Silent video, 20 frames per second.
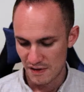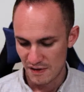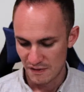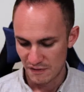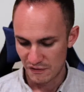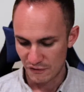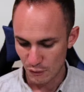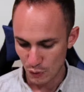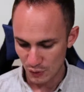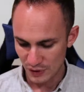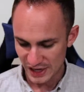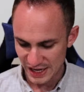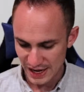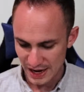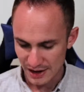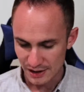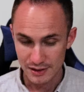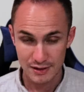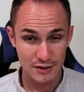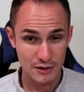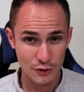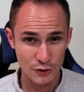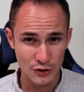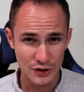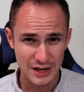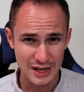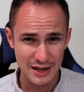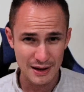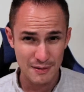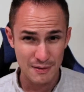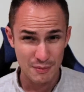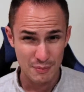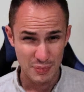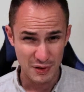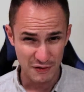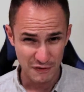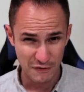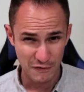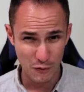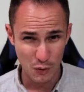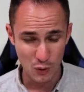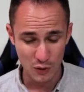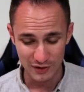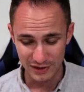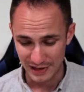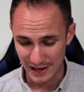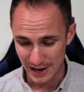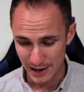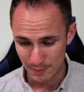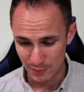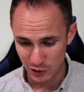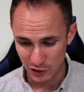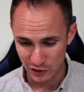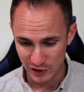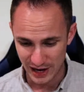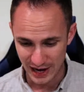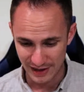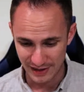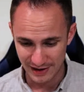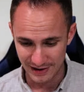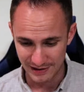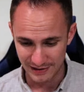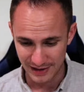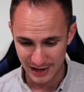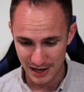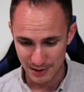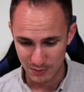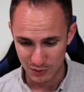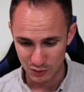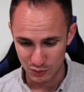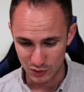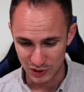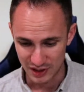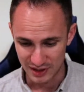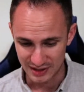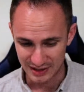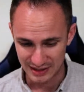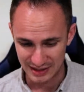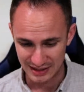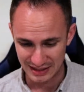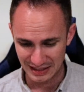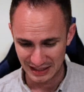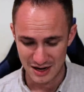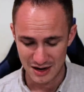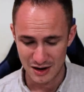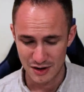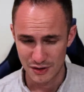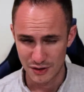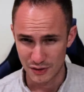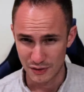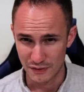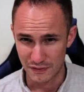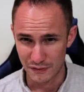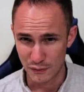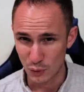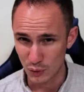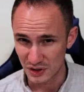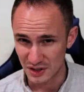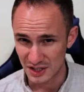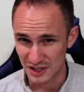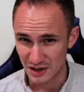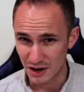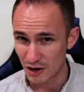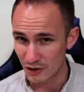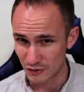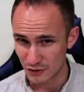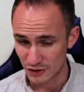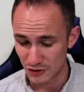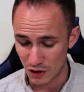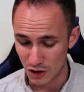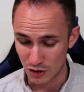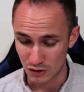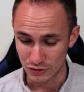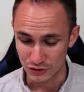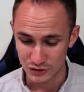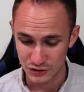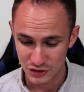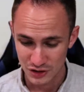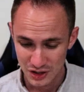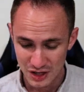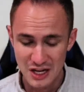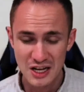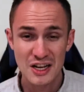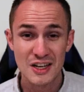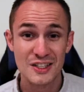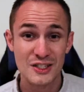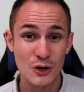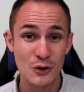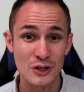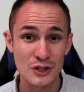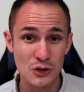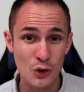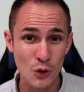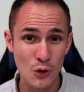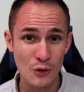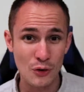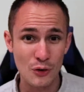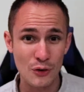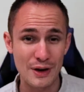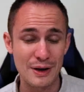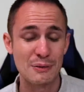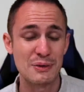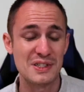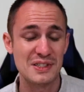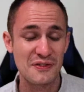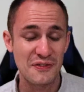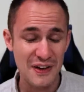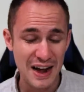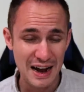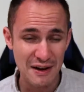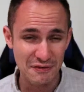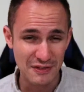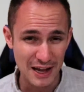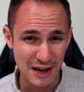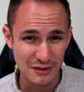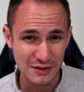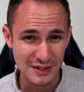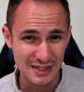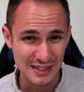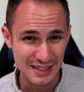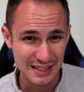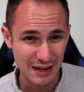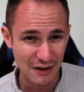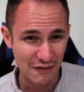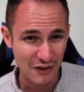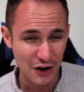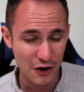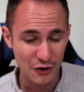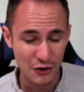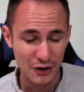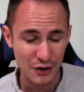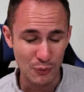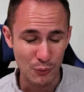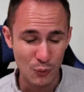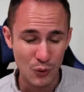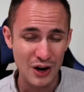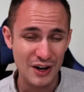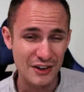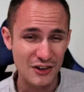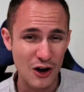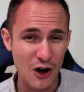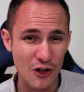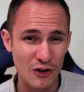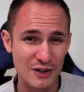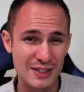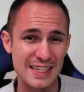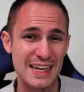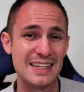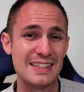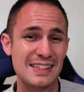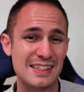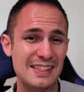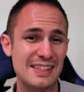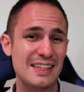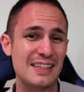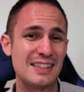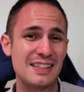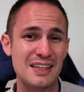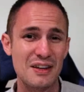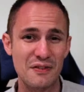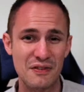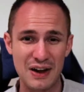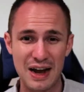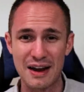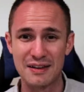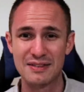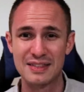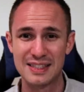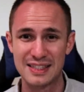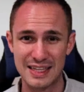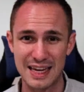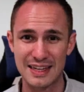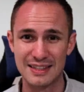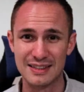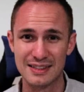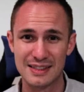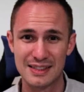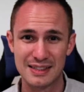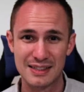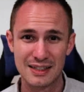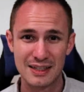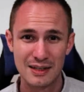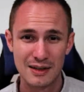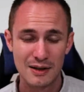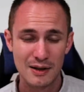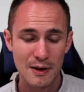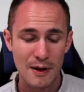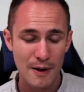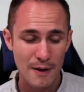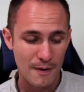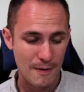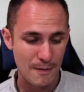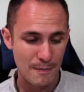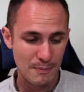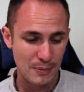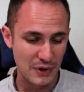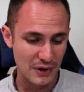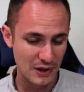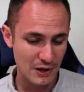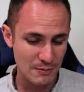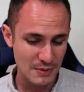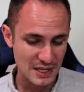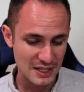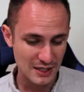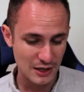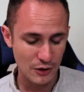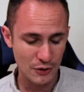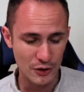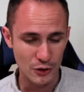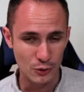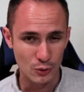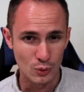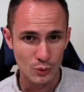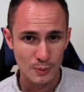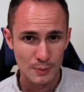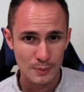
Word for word: forty-eight thirty before labor, and then labor was another fourteen hundred dollars. So in total, it was five thousand seven hundred one dollars and sixty-five cents. But let me tell you,